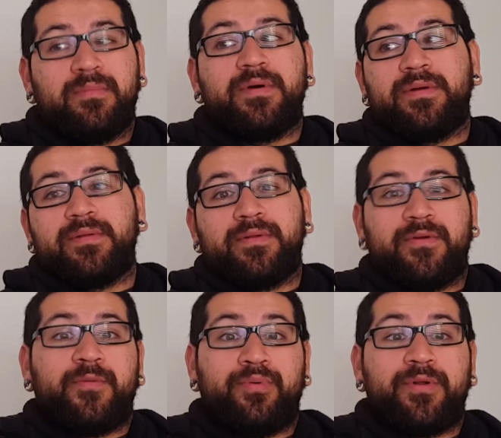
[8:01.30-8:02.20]
but
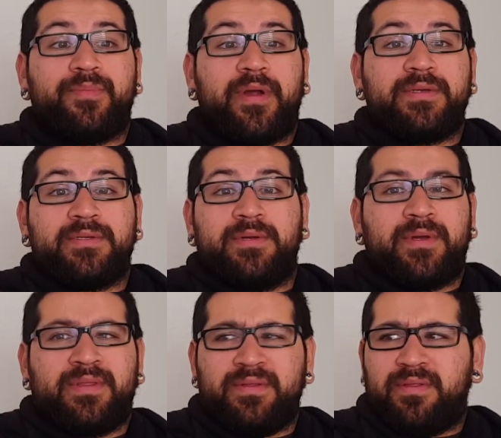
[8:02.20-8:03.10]
they're pretty pricey.
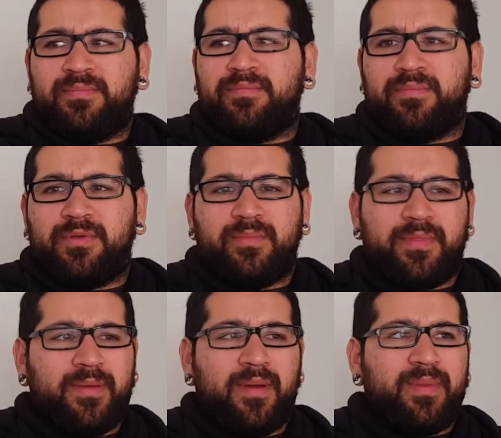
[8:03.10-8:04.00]
I think
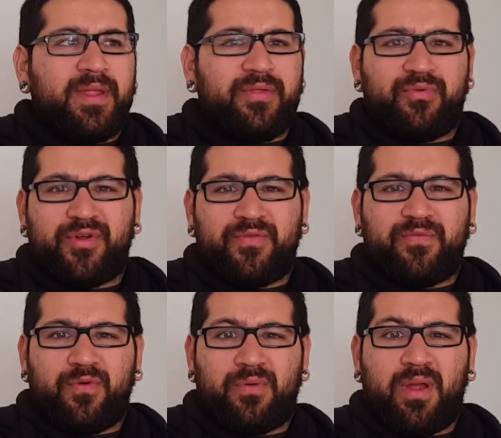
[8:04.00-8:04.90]
they might be like $3
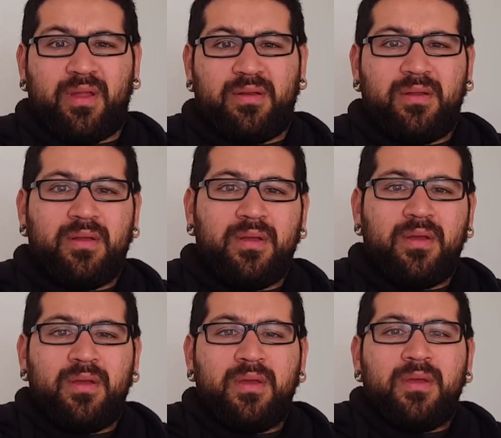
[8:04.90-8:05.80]
or $4 grand.
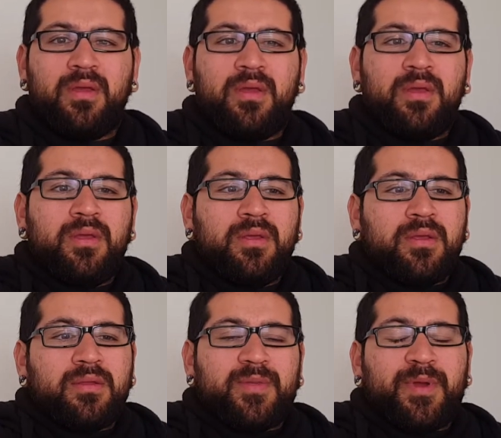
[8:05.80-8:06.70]

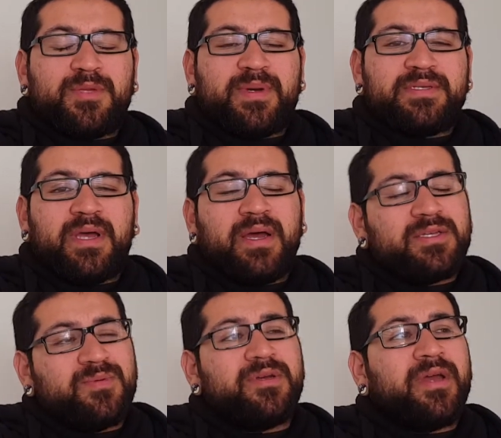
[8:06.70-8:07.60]
Depends by
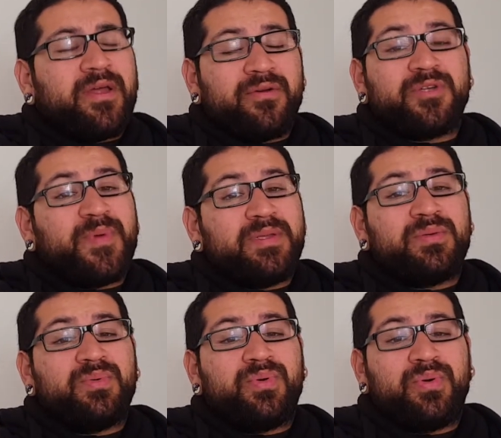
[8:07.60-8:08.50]
size, but yeah, they're
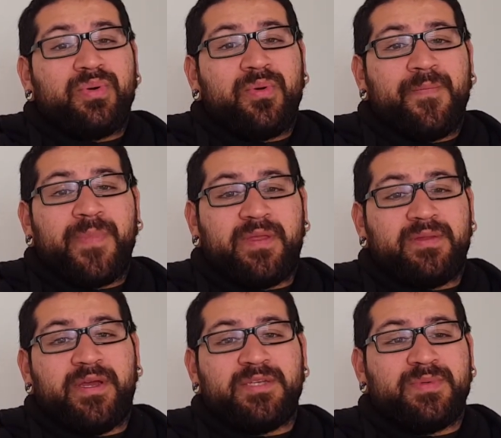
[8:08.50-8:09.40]
expensive. And
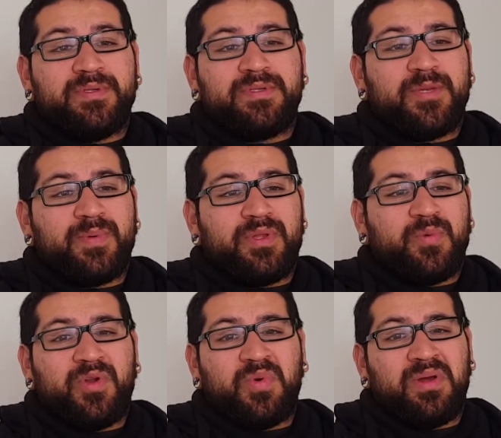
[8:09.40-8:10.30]
the Desmonds typically
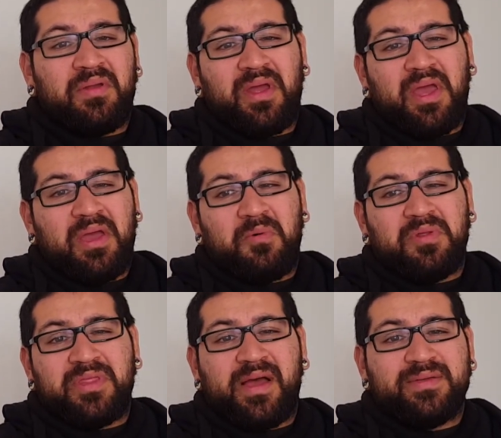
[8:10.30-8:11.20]
run around
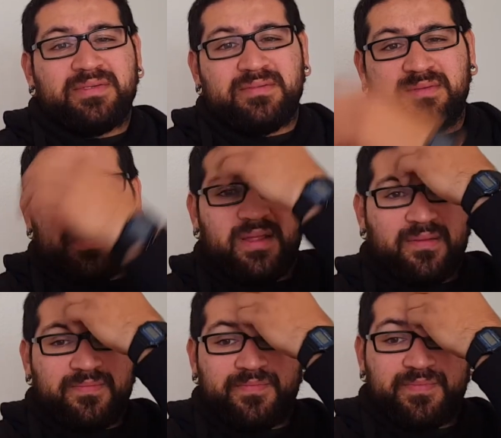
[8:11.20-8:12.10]
1,000,
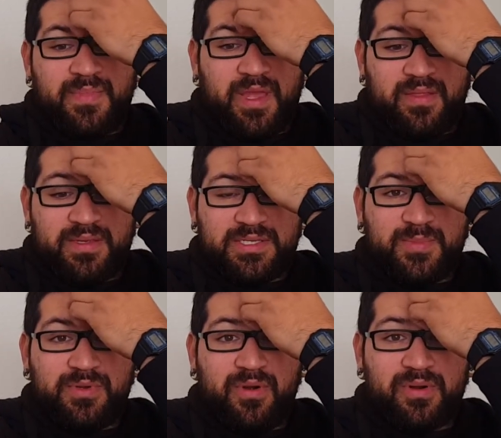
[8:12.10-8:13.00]
and the
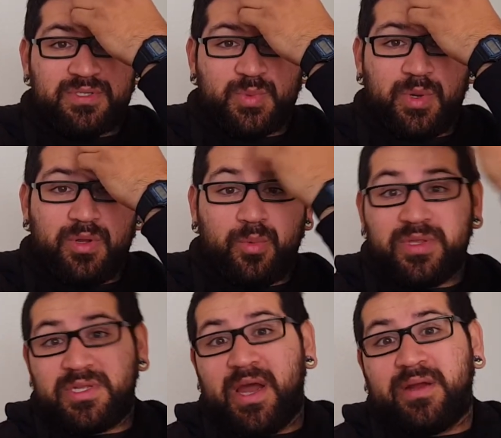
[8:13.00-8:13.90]
CPRs as well,
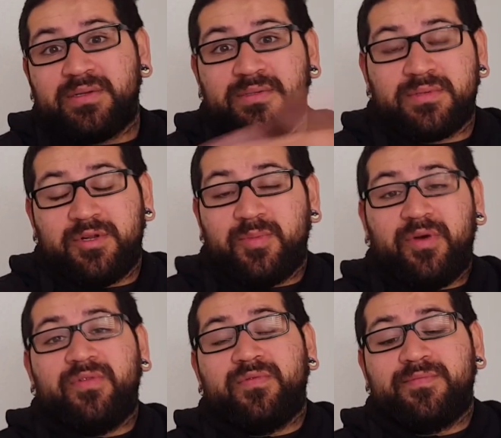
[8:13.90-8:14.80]
with tires,
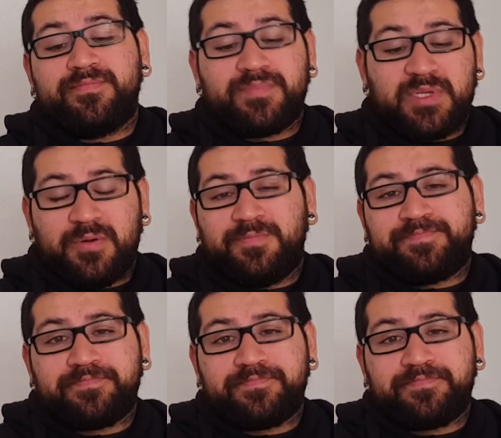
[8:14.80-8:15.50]
both of them. So